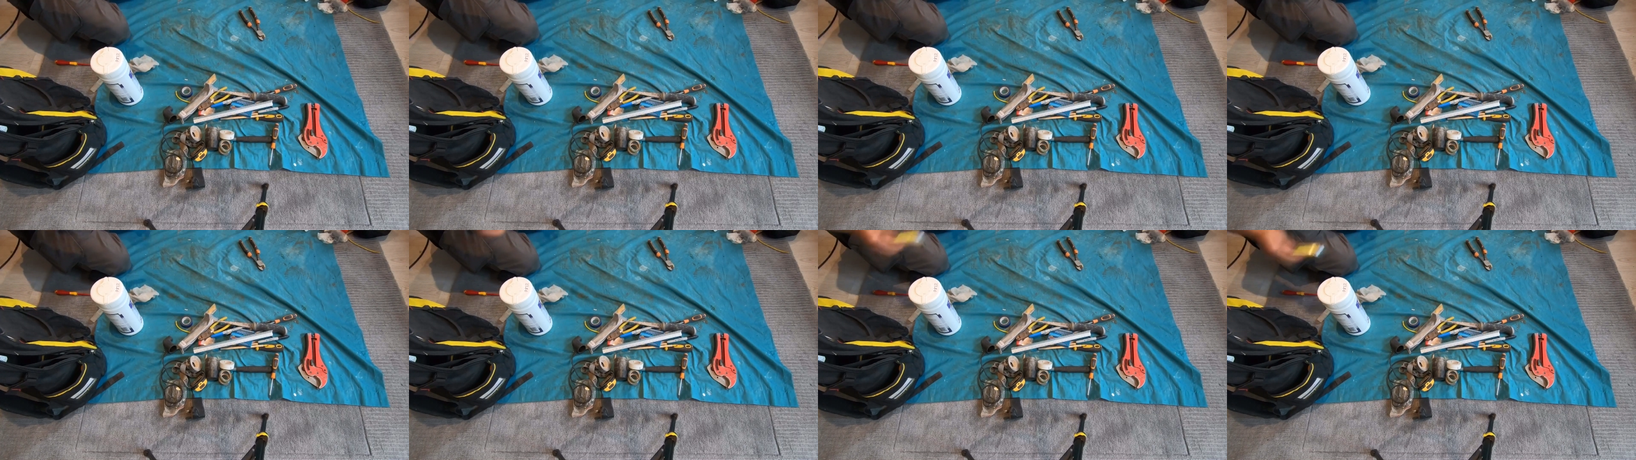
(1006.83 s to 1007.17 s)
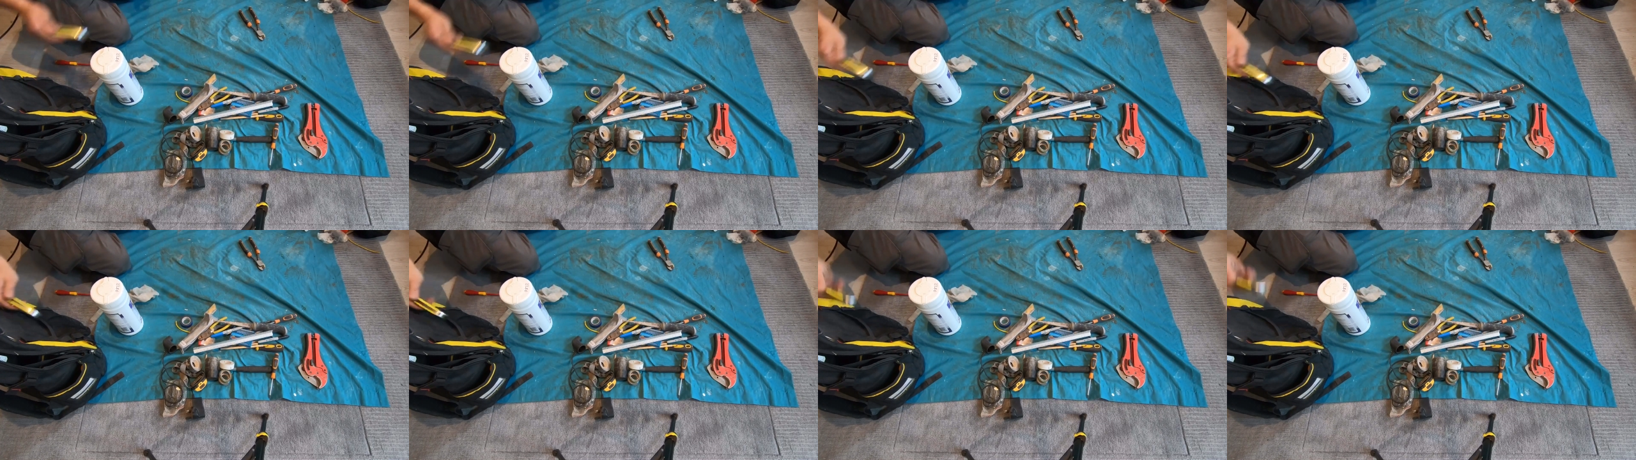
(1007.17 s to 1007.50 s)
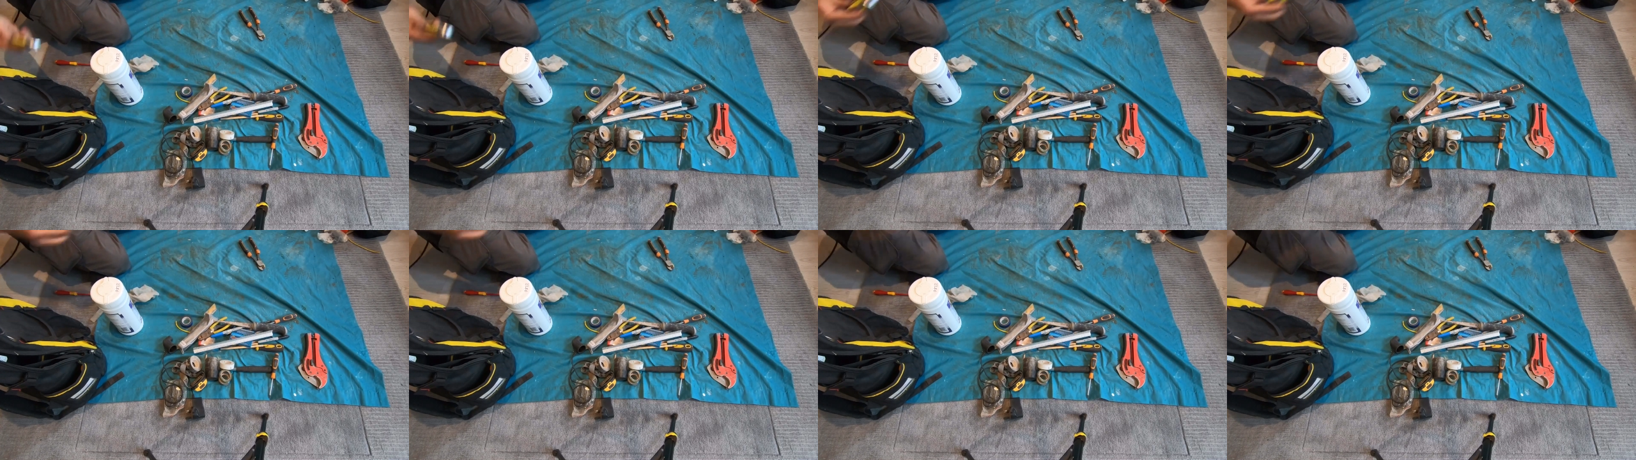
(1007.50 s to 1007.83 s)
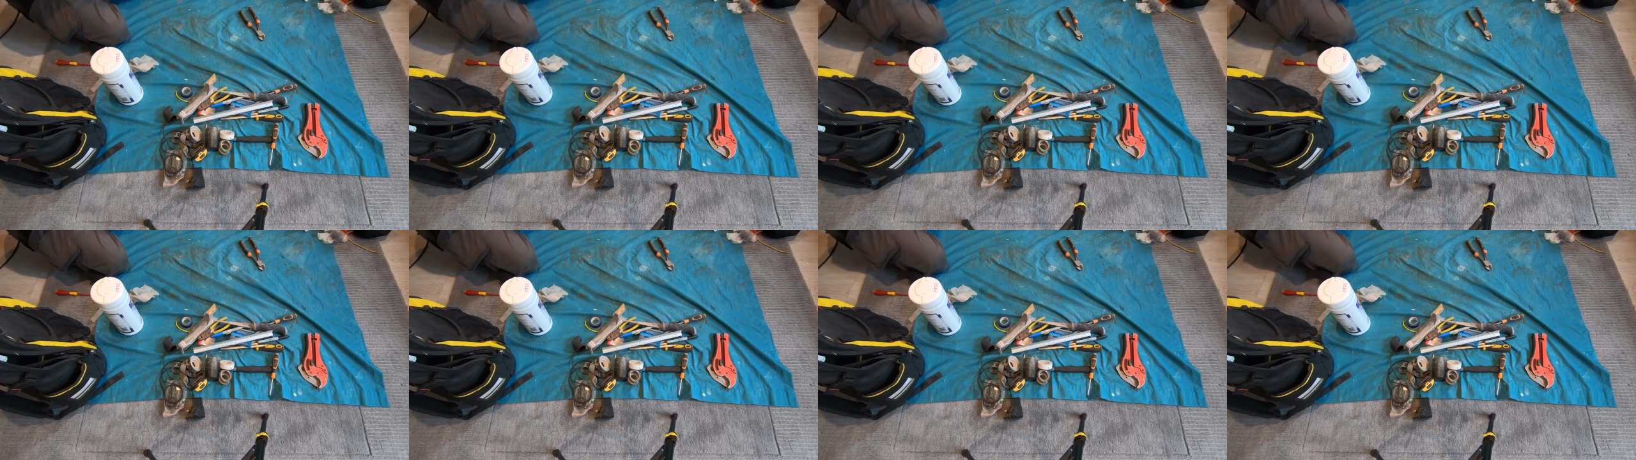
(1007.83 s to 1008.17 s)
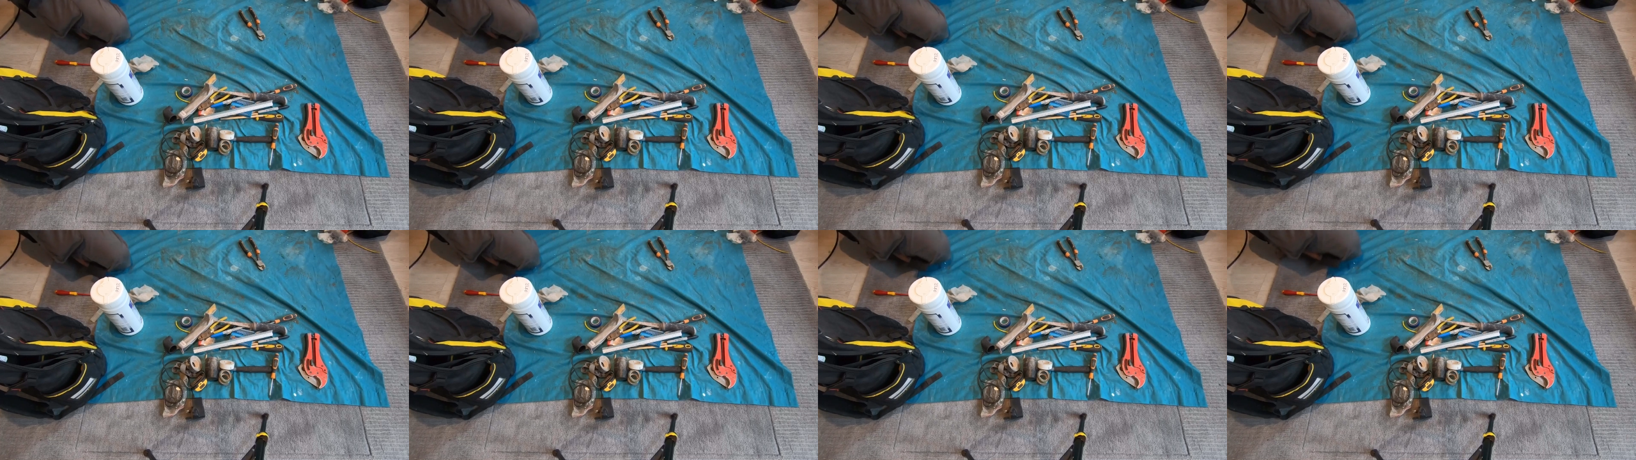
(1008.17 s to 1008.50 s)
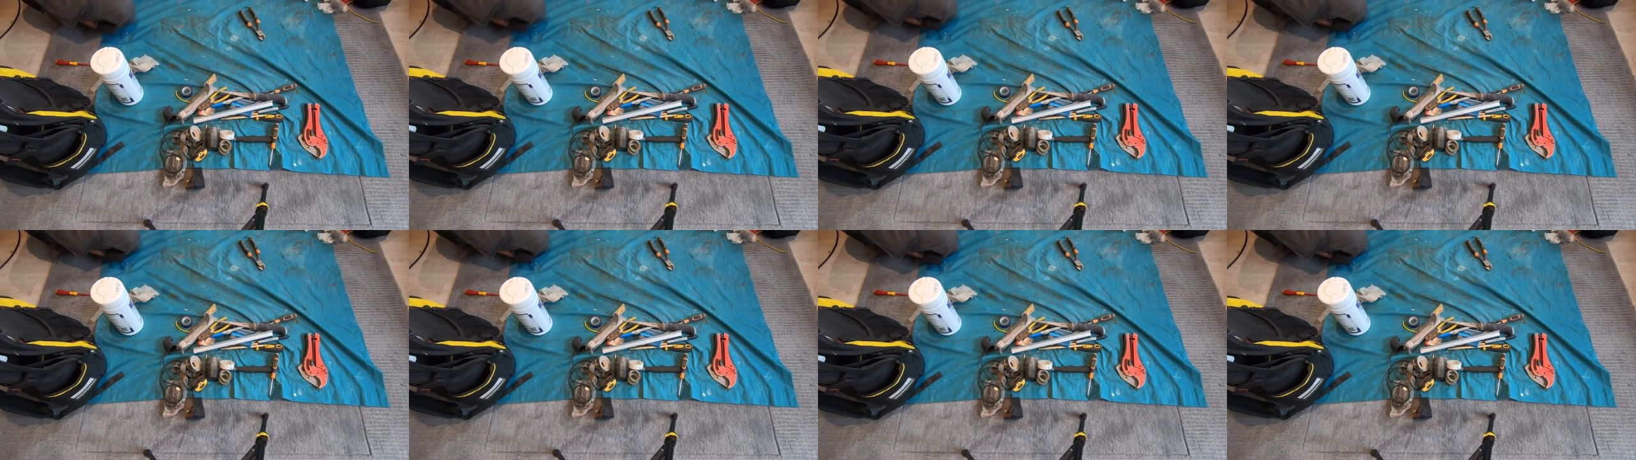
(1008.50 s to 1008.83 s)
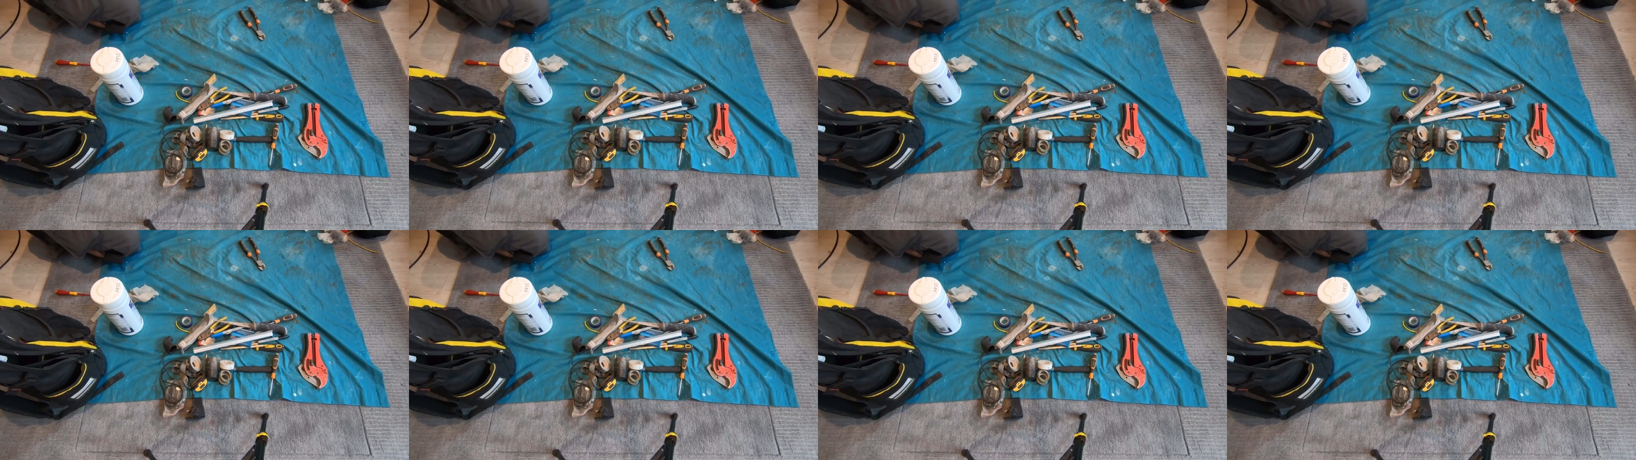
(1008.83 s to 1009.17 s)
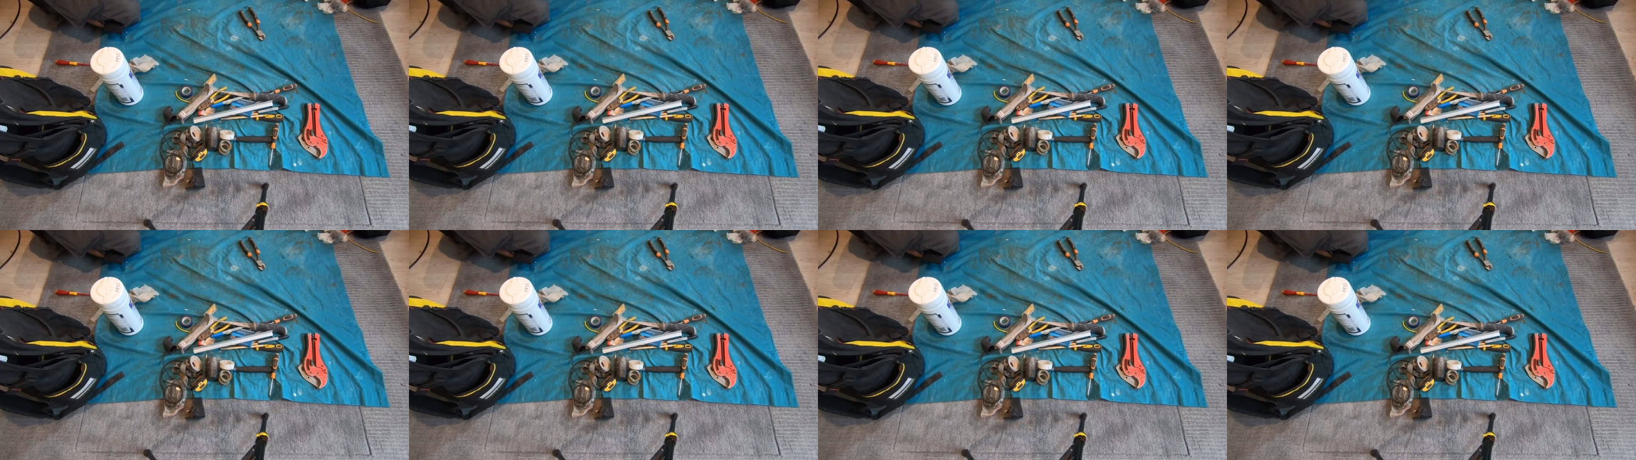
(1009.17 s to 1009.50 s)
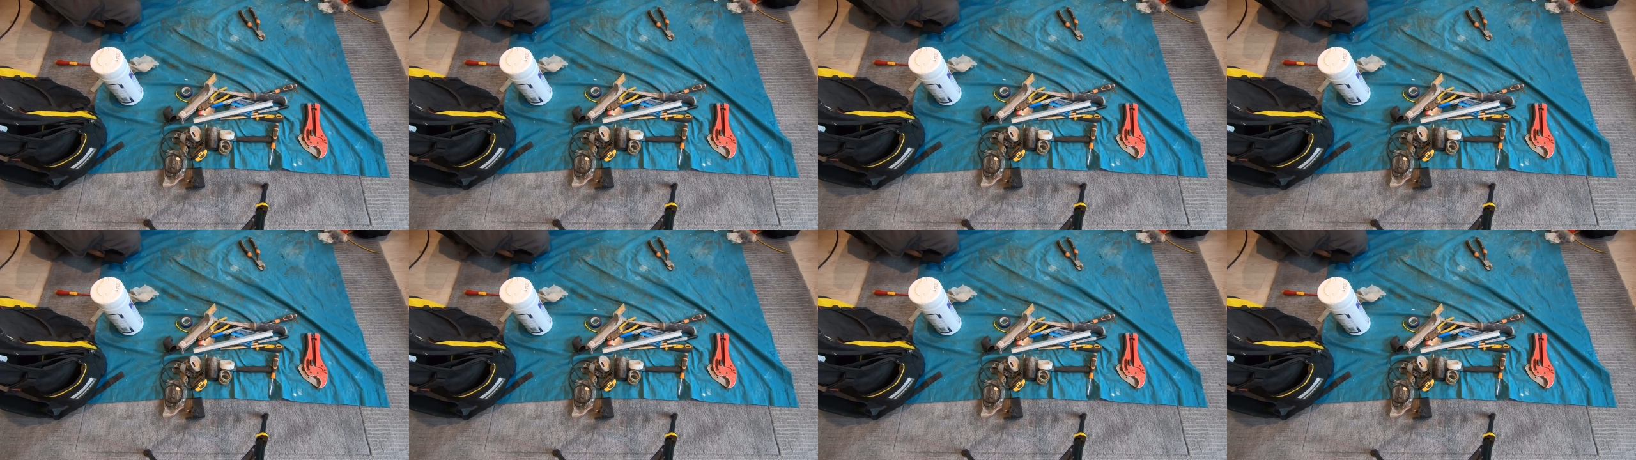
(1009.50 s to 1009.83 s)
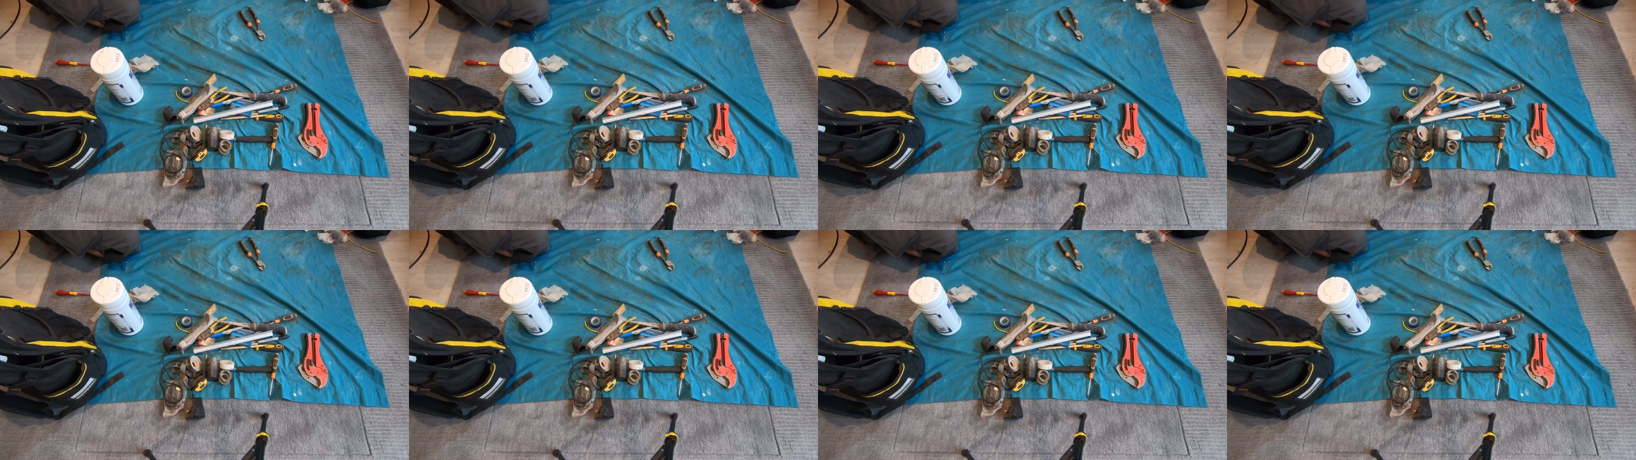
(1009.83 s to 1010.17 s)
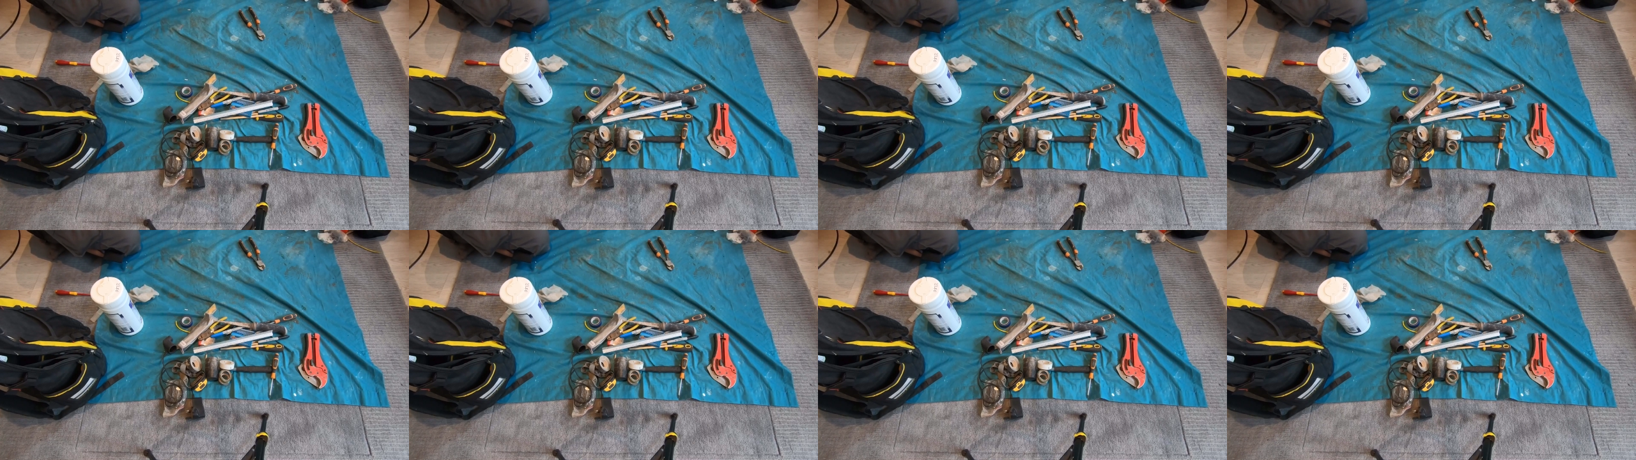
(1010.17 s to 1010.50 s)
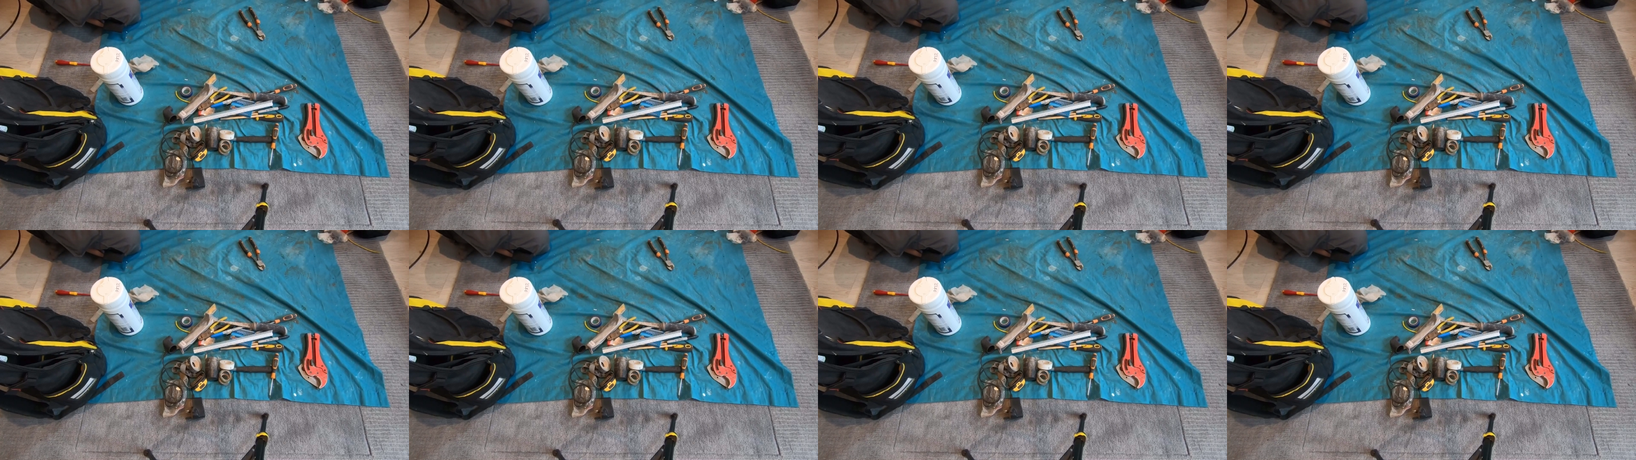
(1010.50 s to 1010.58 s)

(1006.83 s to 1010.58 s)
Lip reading: (no speaker visible)